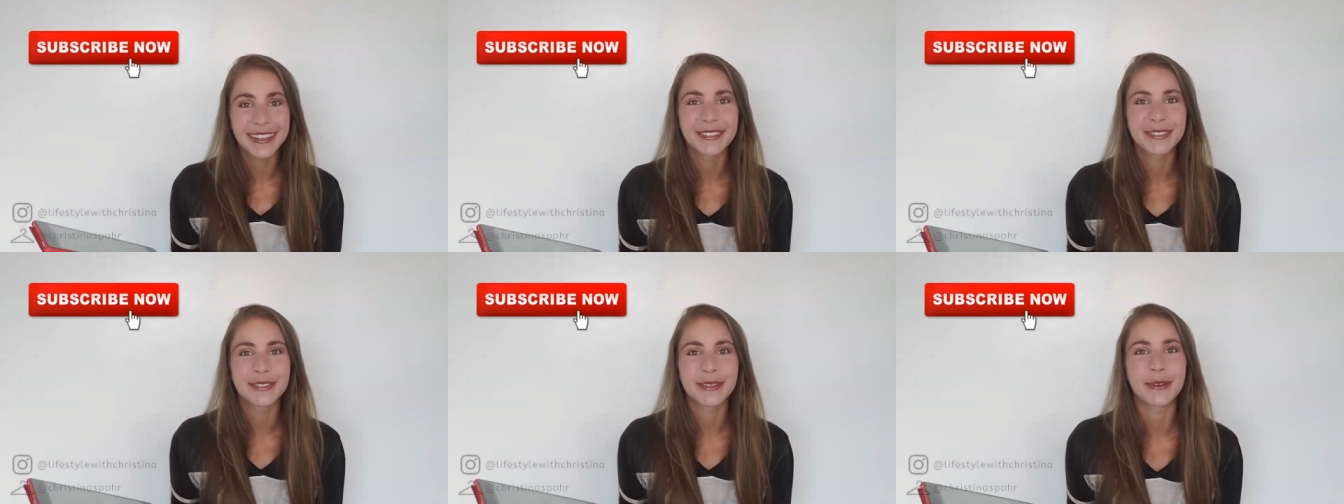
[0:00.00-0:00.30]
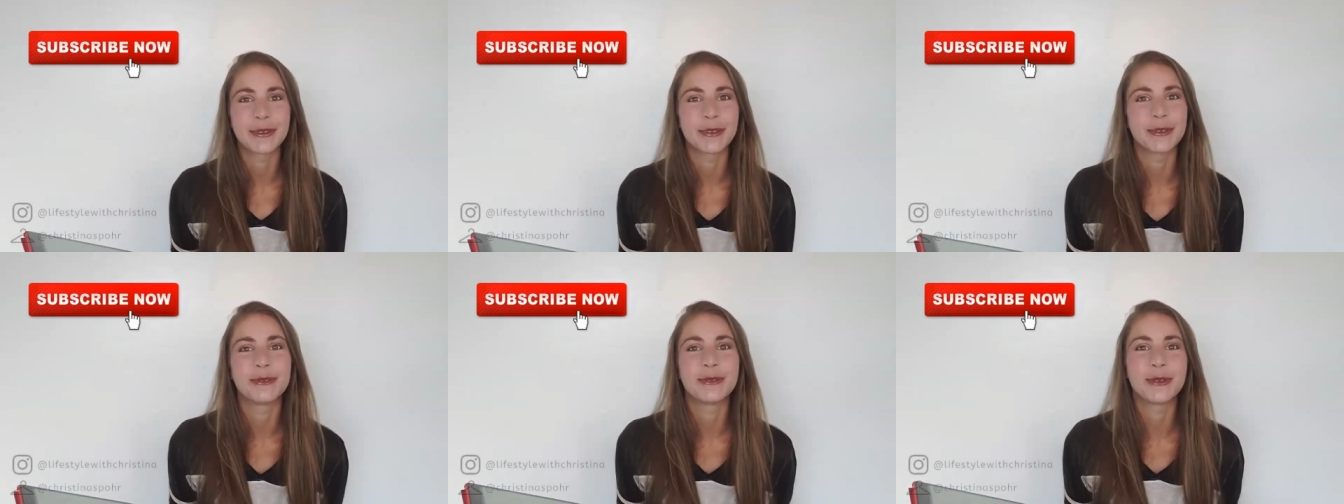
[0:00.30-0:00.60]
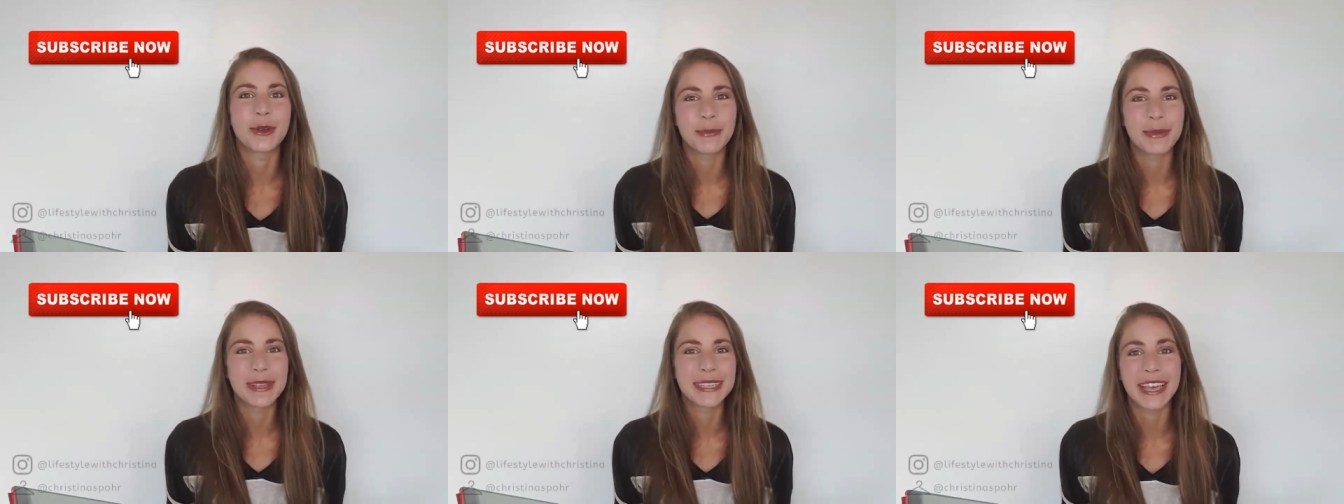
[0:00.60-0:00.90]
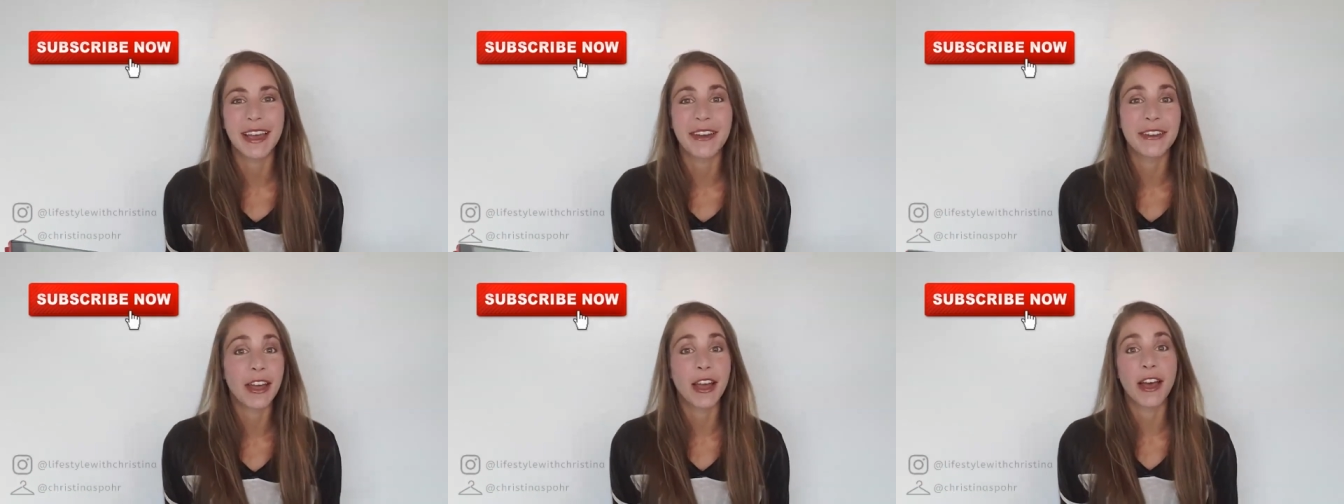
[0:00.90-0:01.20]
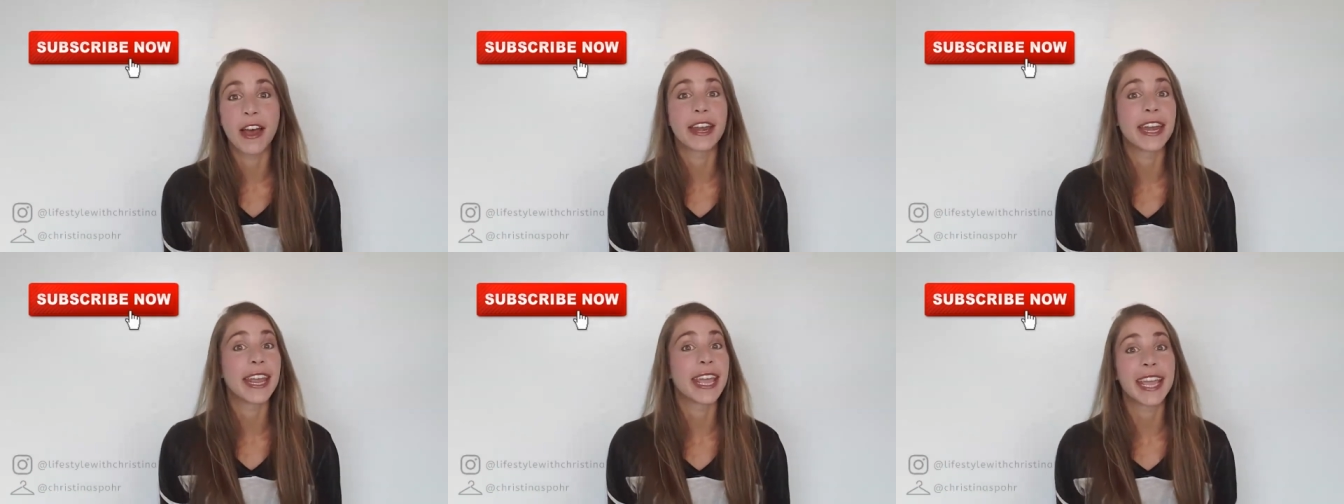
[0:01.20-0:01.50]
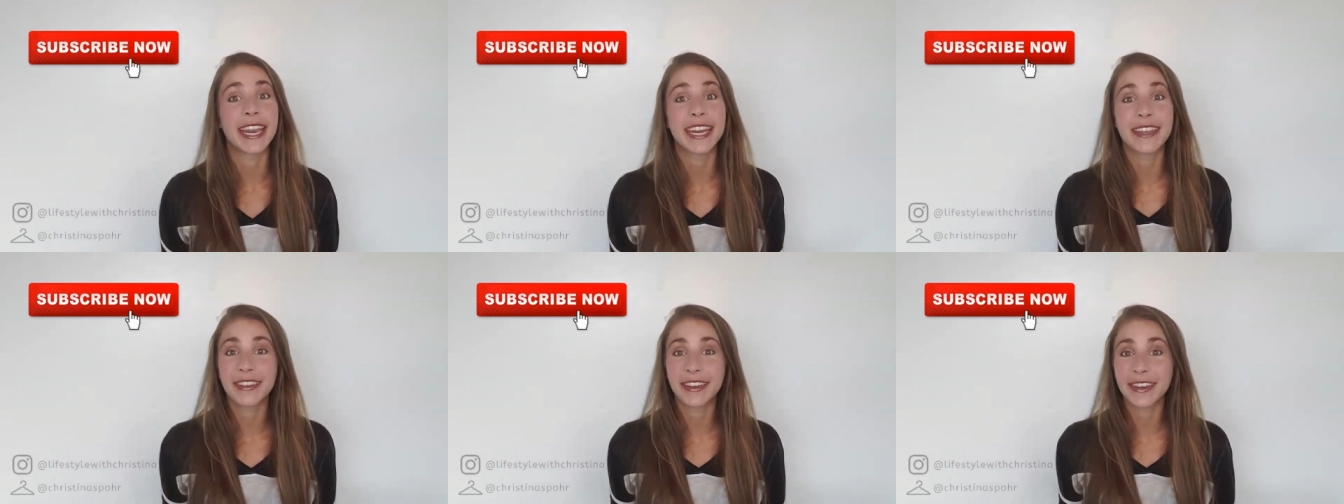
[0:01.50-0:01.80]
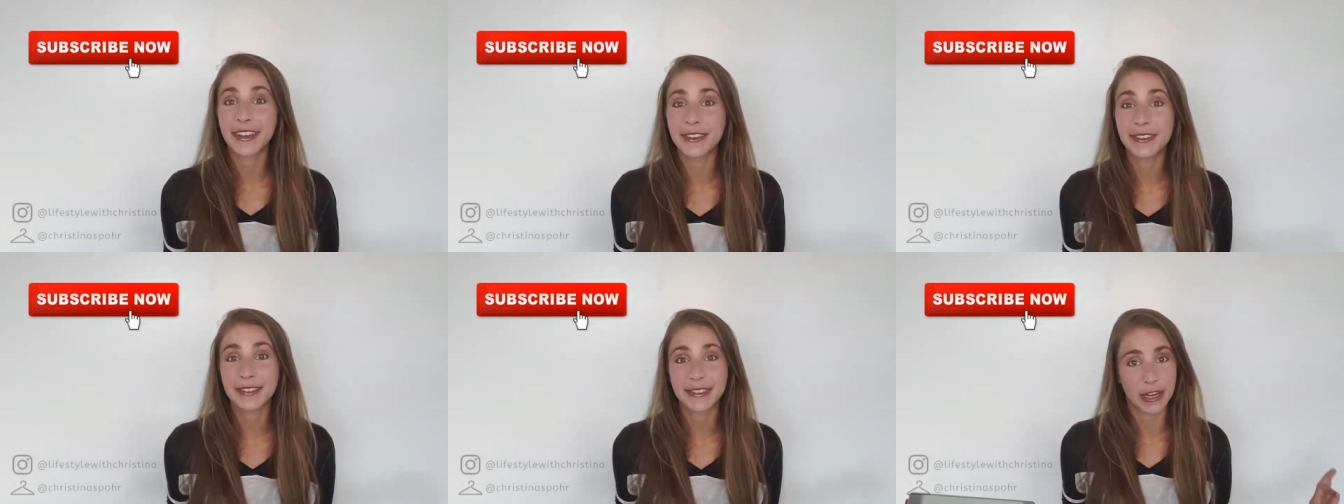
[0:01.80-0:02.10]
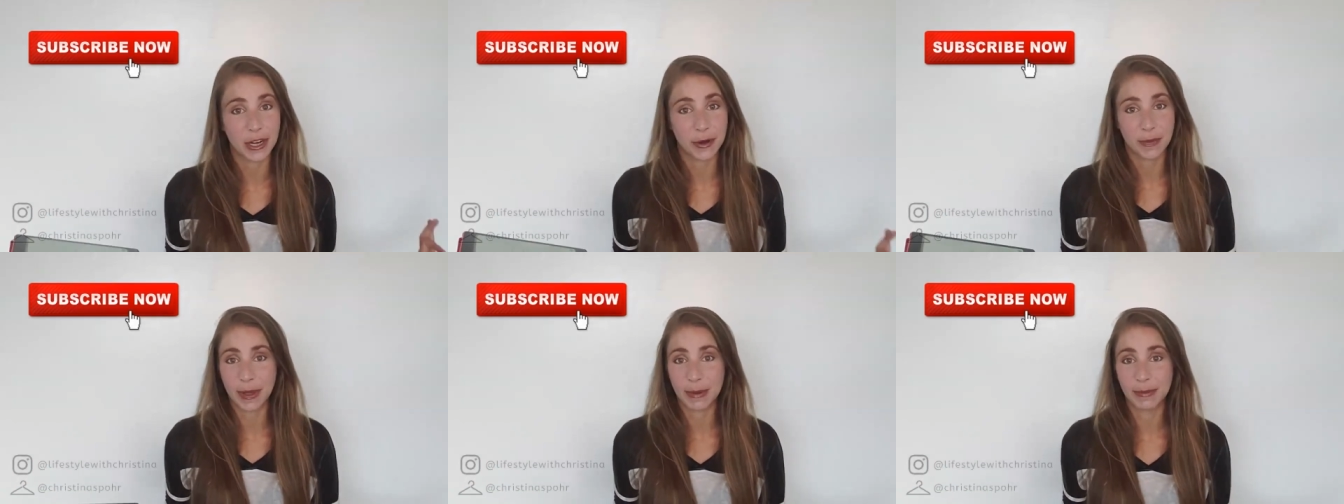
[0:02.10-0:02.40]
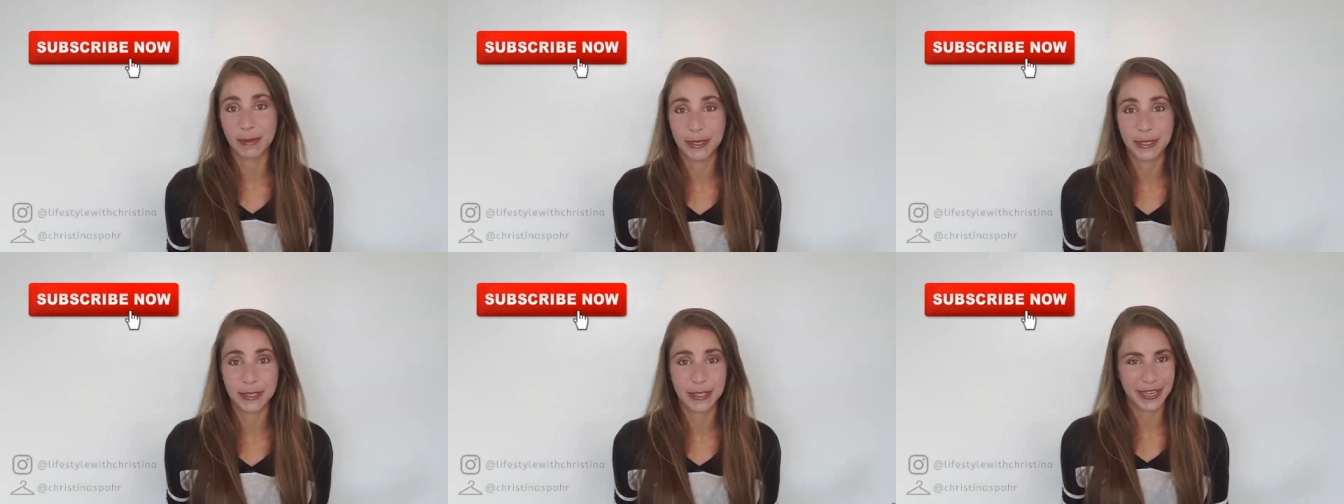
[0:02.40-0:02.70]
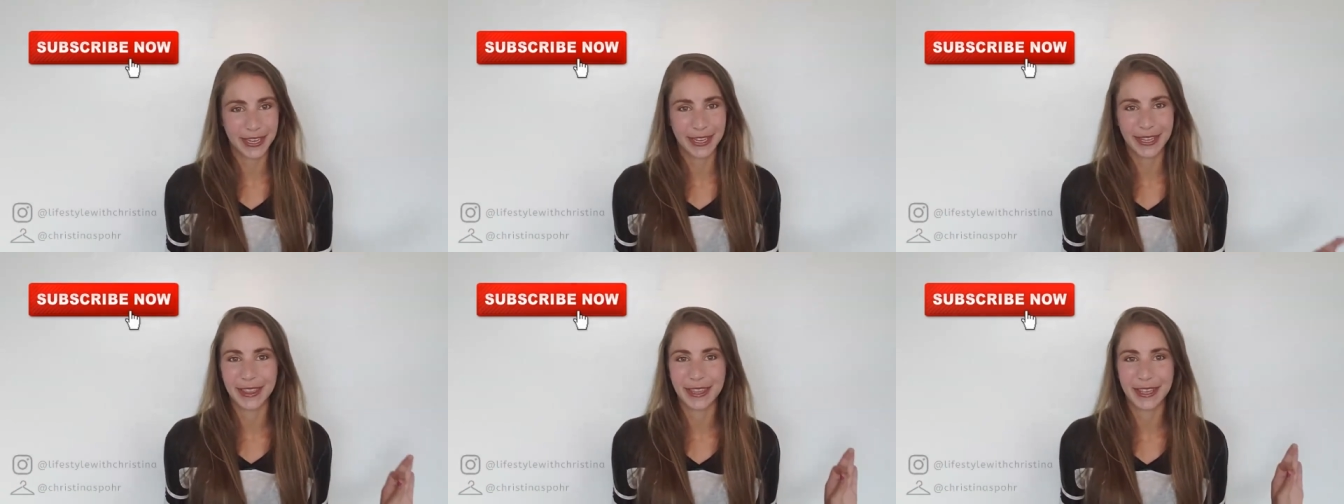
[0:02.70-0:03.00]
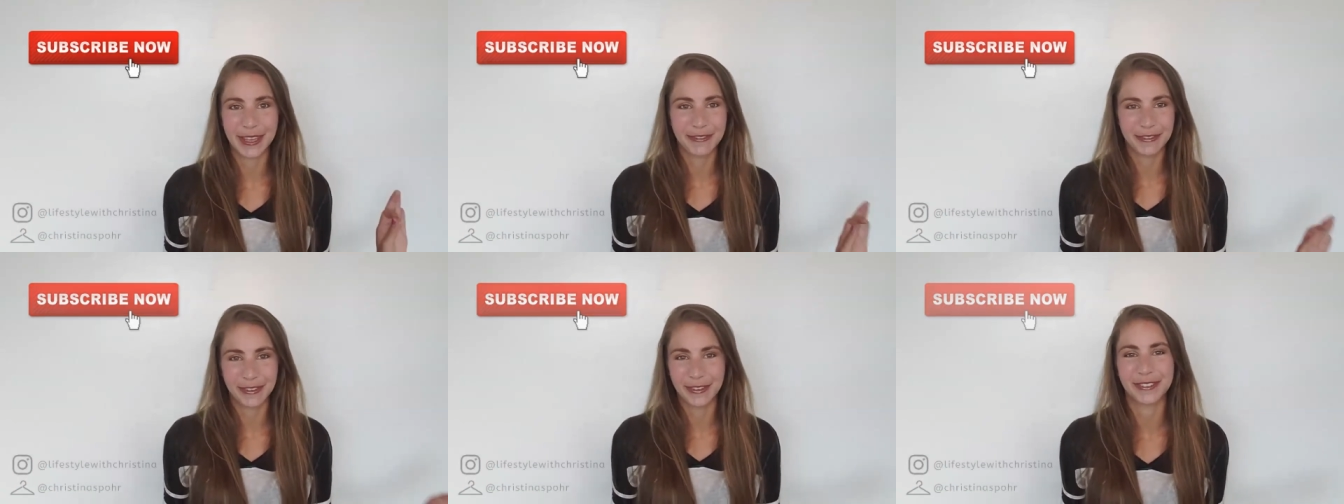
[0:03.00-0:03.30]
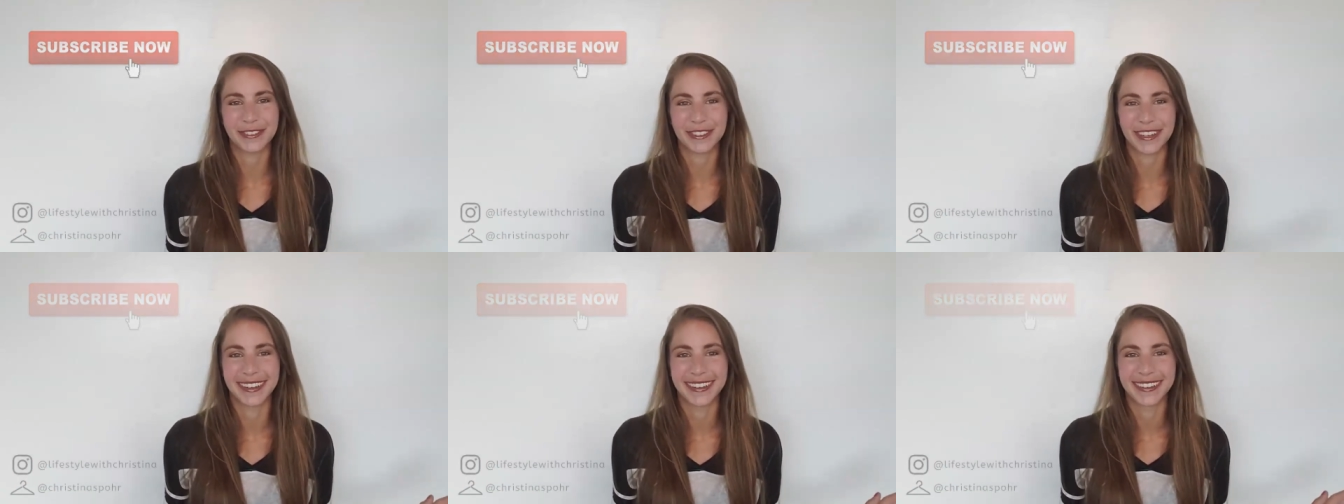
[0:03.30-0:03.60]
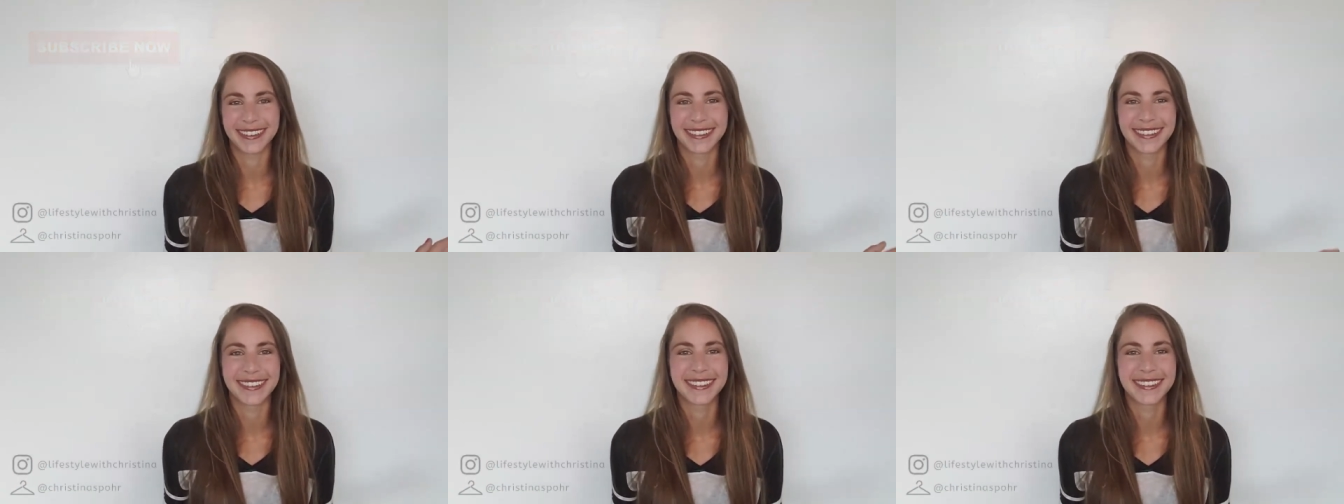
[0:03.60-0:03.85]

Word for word: so you don't miss out on any videos that are published in the future.